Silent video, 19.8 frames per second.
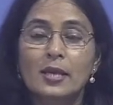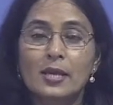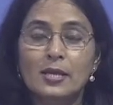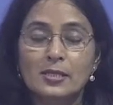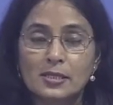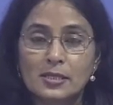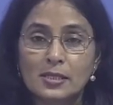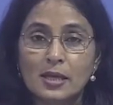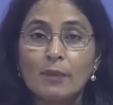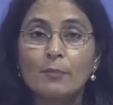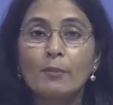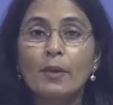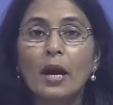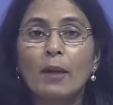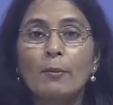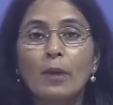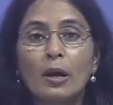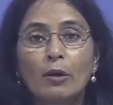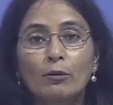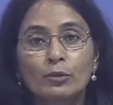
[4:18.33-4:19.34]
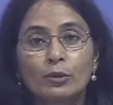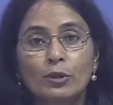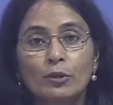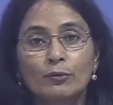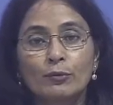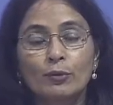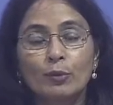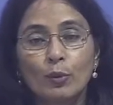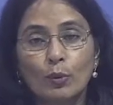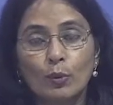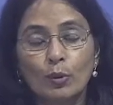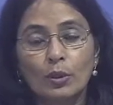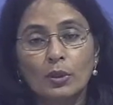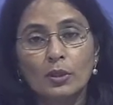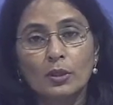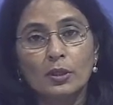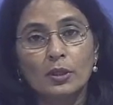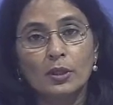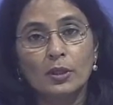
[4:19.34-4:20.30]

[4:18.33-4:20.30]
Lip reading: some amount of gold,